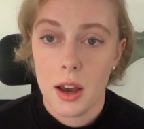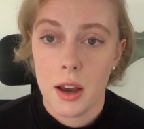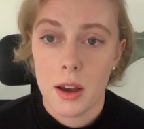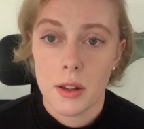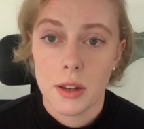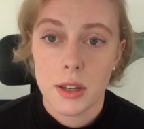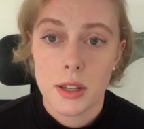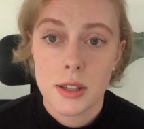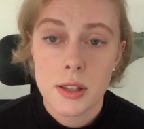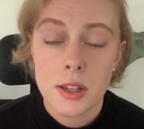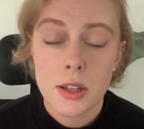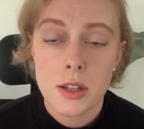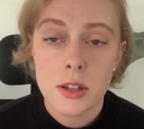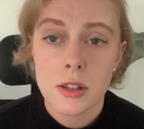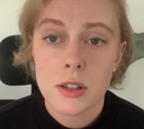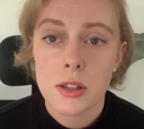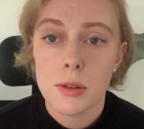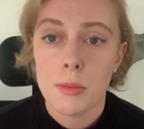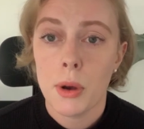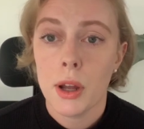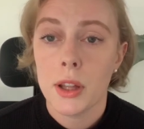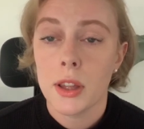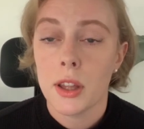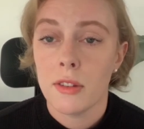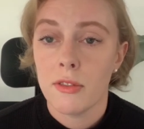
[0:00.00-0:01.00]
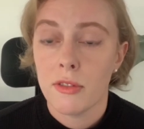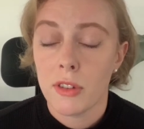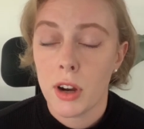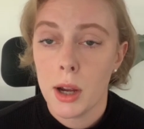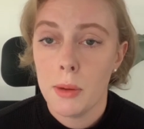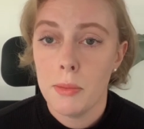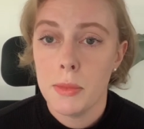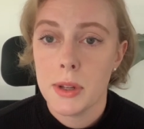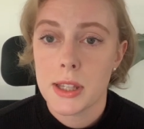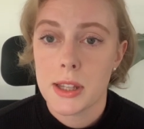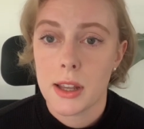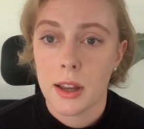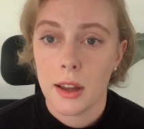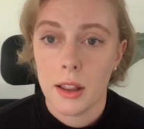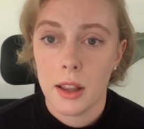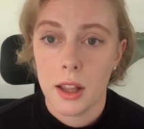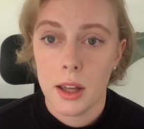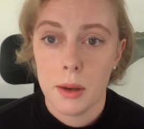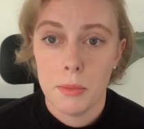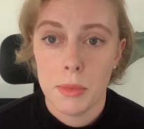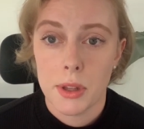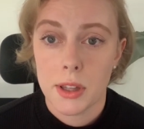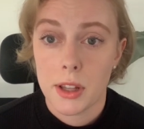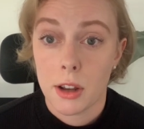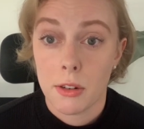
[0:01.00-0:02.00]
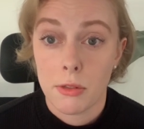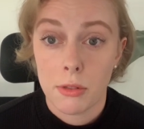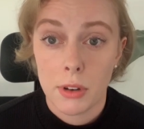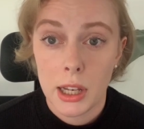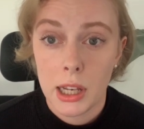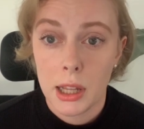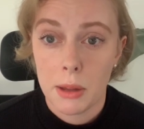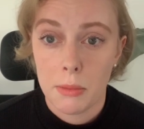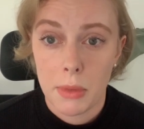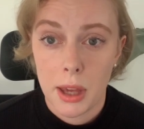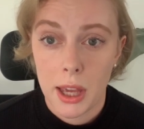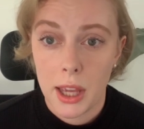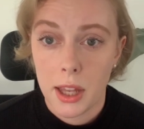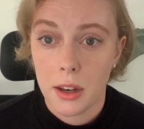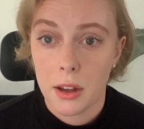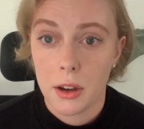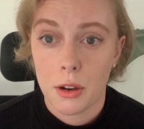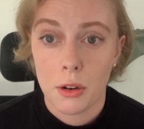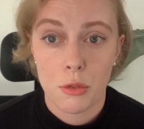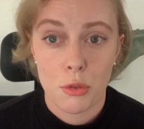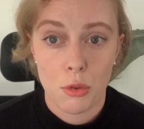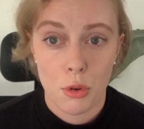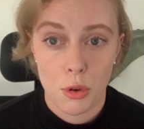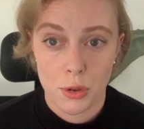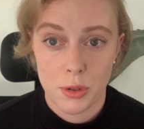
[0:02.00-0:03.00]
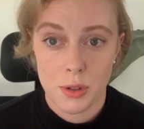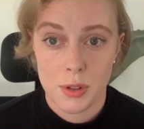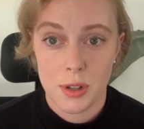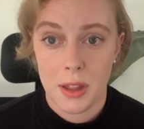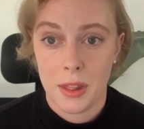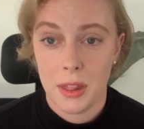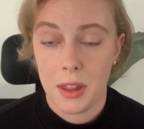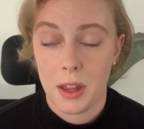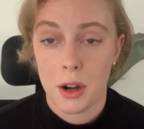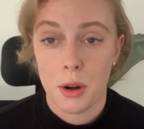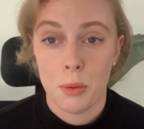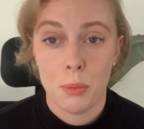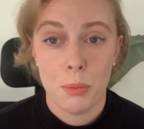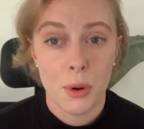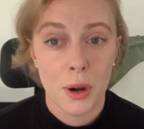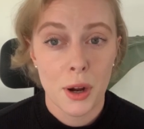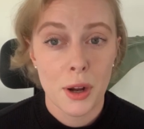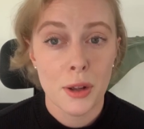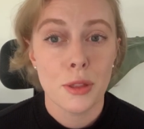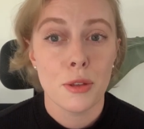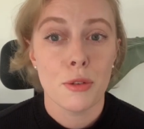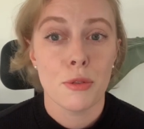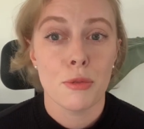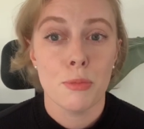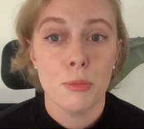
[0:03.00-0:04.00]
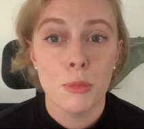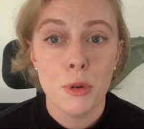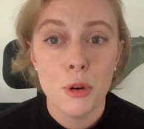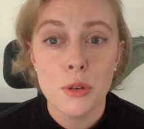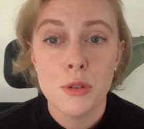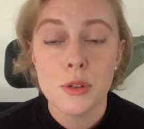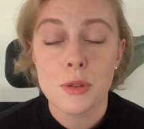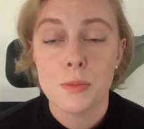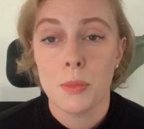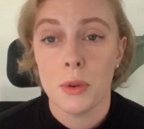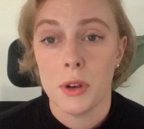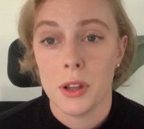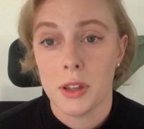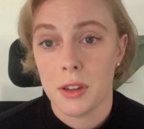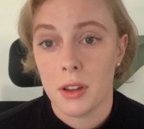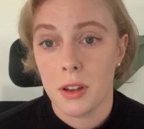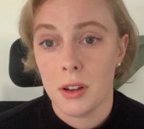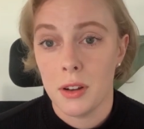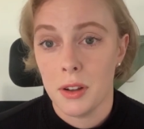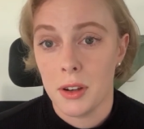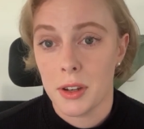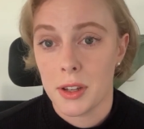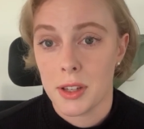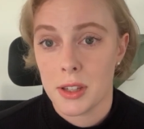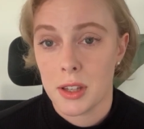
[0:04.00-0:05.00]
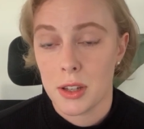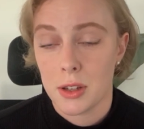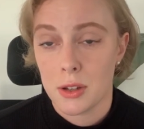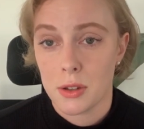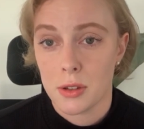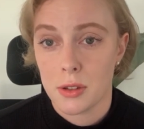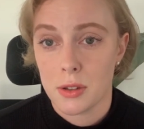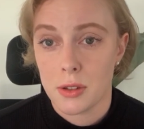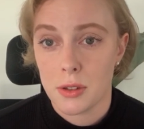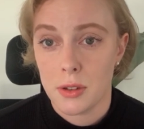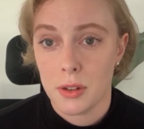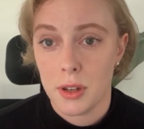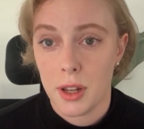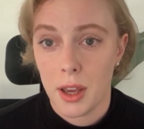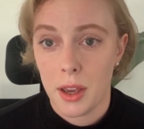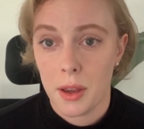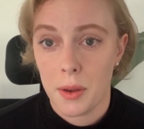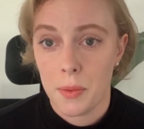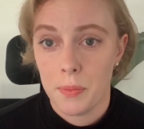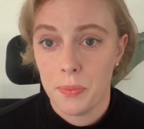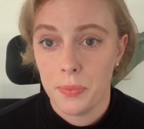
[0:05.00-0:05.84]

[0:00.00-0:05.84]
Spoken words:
Decisions about environment and climate are really made across, and they are part of most political decisions today.